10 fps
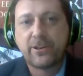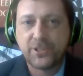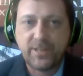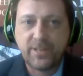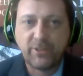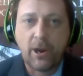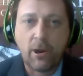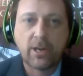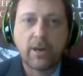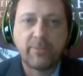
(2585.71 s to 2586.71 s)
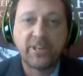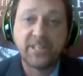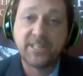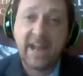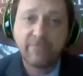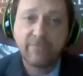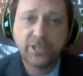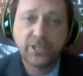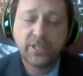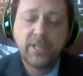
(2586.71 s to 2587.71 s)
The, the 17 acres is simply
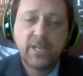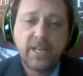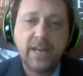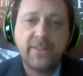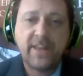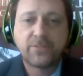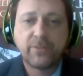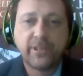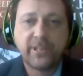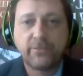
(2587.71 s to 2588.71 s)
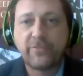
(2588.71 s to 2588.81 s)
our company's average,